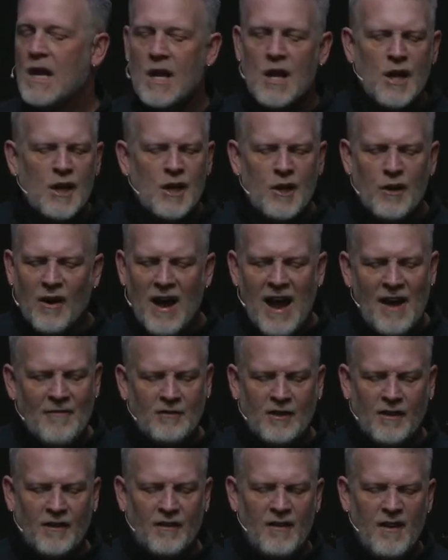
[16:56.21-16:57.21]
You don't have
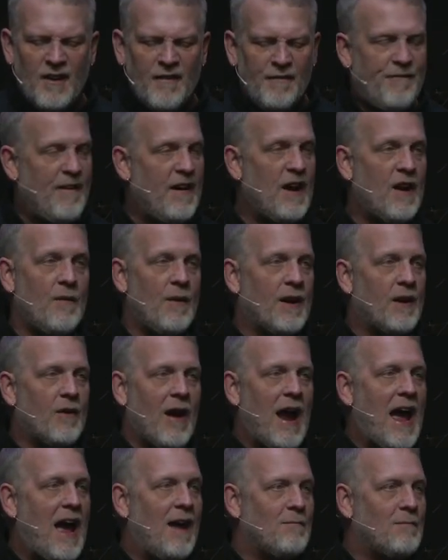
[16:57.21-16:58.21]
to fear
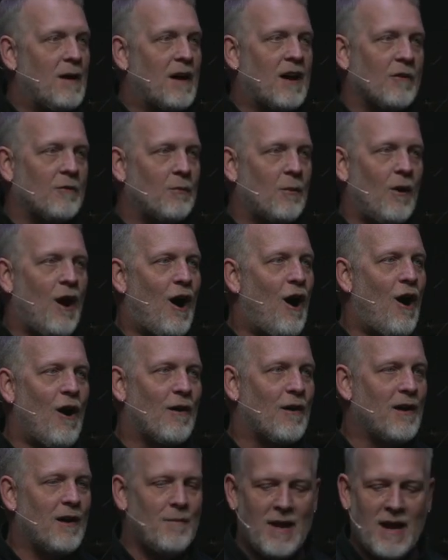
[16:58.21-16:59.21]
regret because we're all
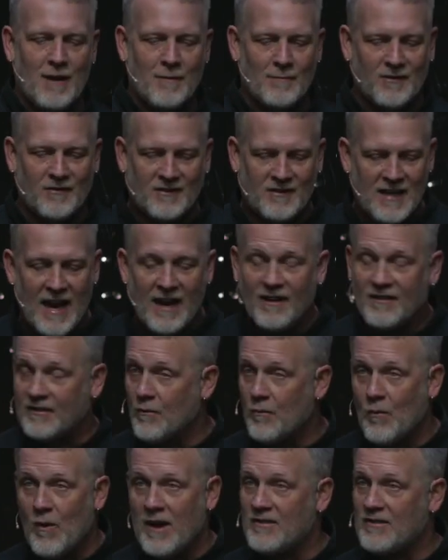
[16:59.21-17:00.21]
going to make mistakes
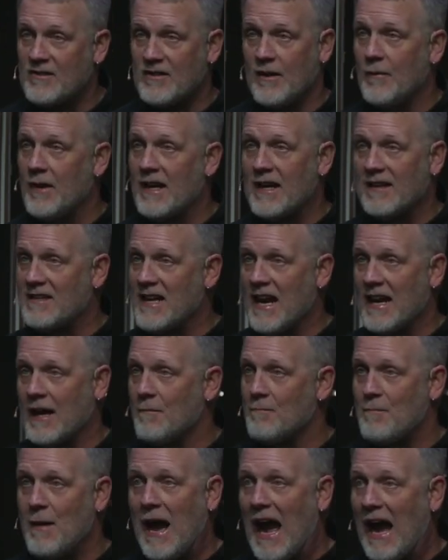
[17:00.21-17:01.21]
and wish that we could take
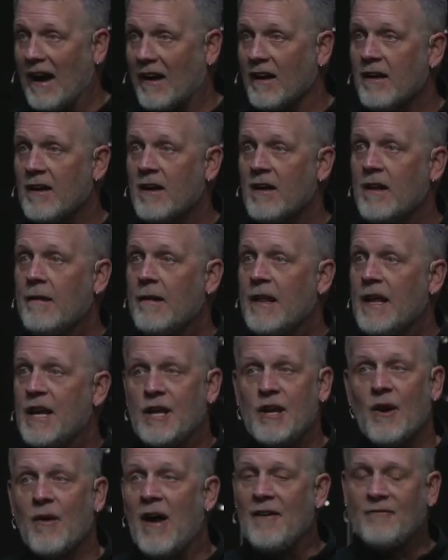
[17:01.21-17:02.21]
it back. You
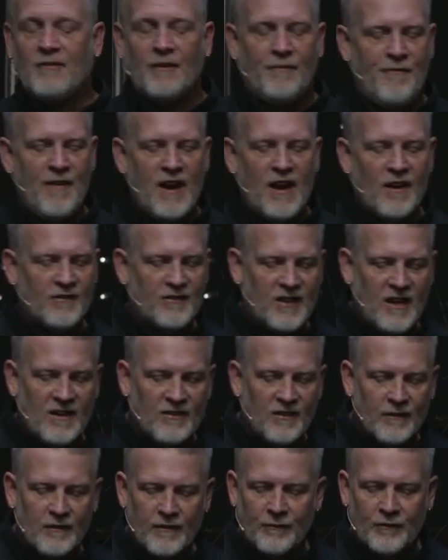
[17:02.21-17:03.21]
don't have to fear
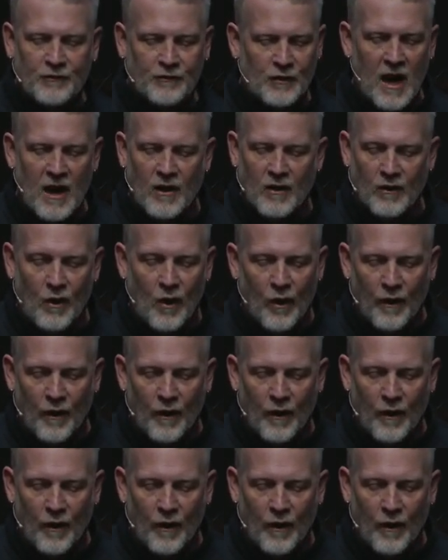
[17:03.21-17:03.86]
seasons of struggle or